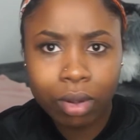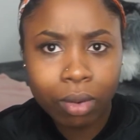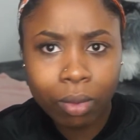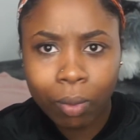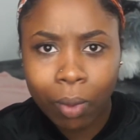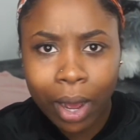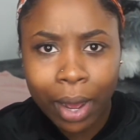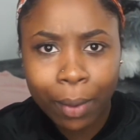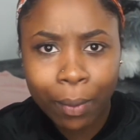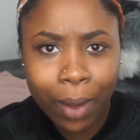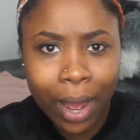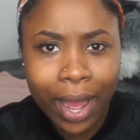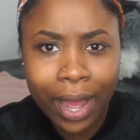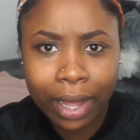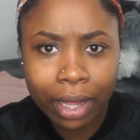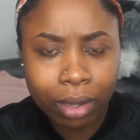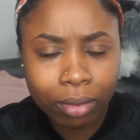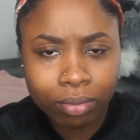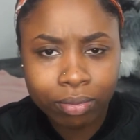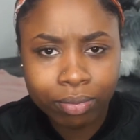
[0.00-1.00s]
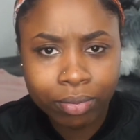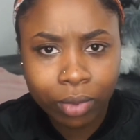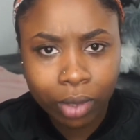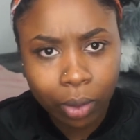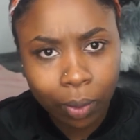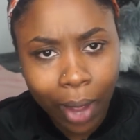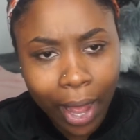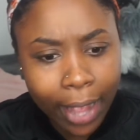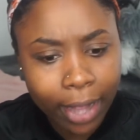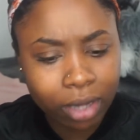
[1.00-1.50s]
why why
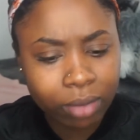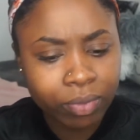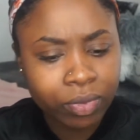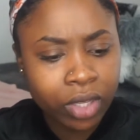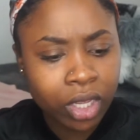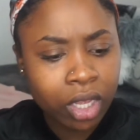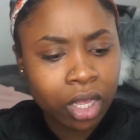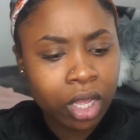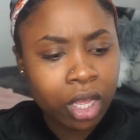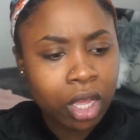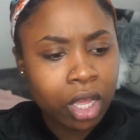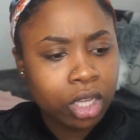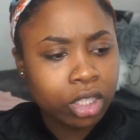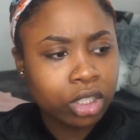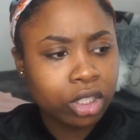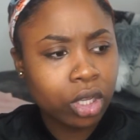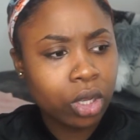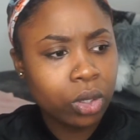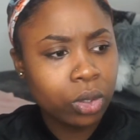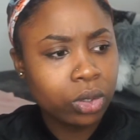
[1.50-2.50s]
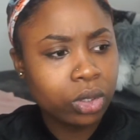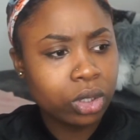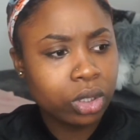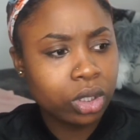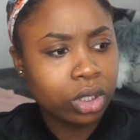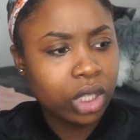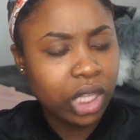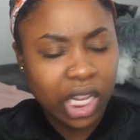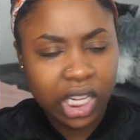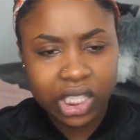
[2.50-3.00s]
why so
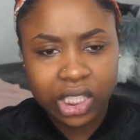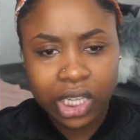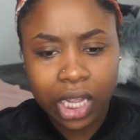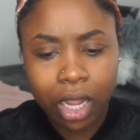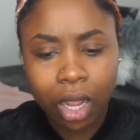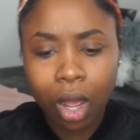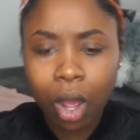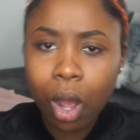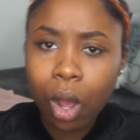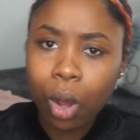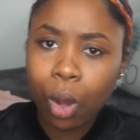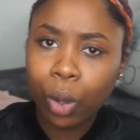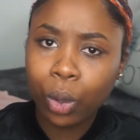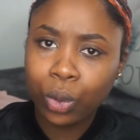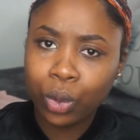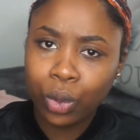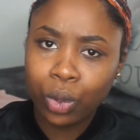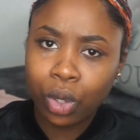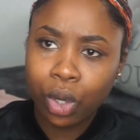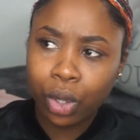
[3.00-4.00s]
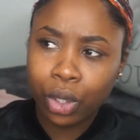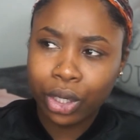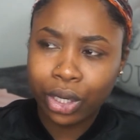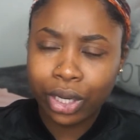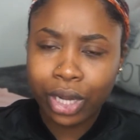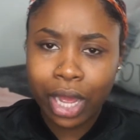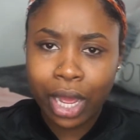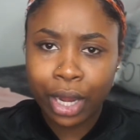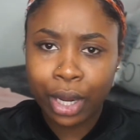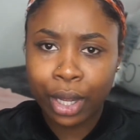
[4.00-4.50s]
they say oh you know you're
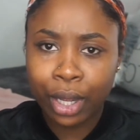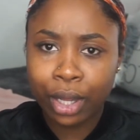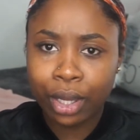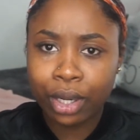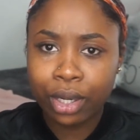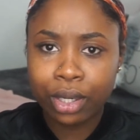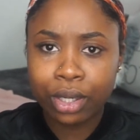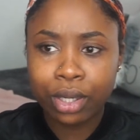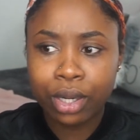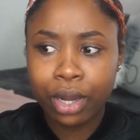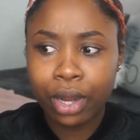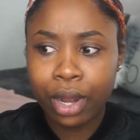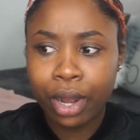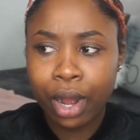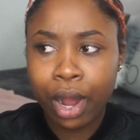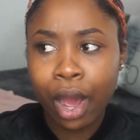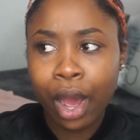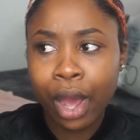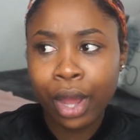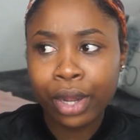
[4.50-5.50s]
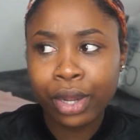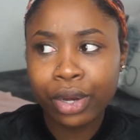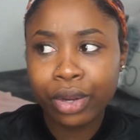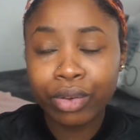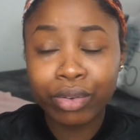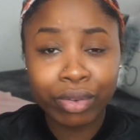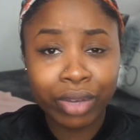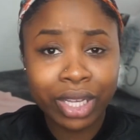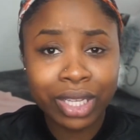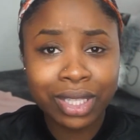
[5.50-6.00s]
not a
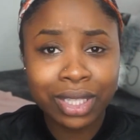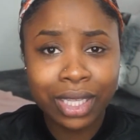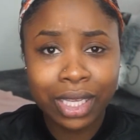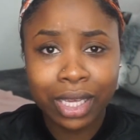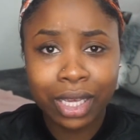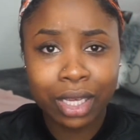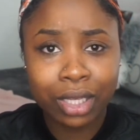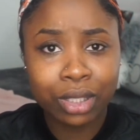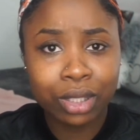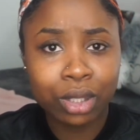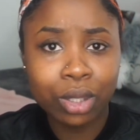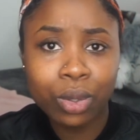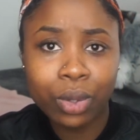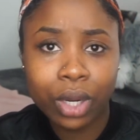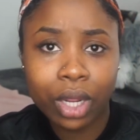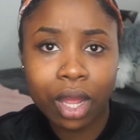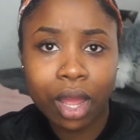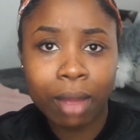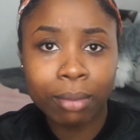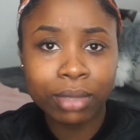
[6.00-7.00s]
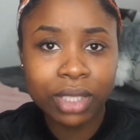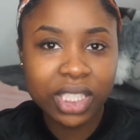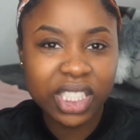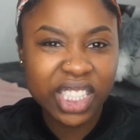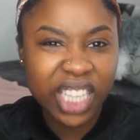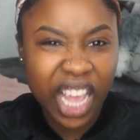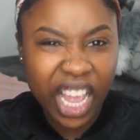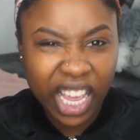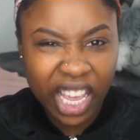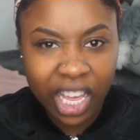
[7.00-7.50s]
non-degree seeking student. I'm just
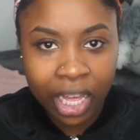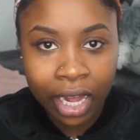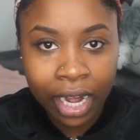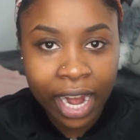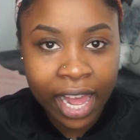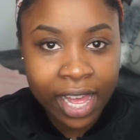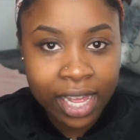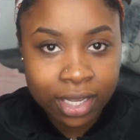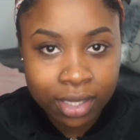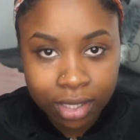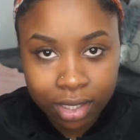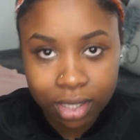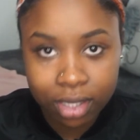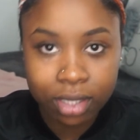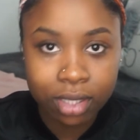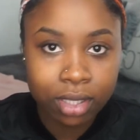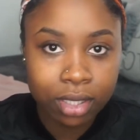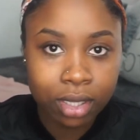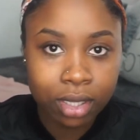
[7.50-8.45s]
taking classes.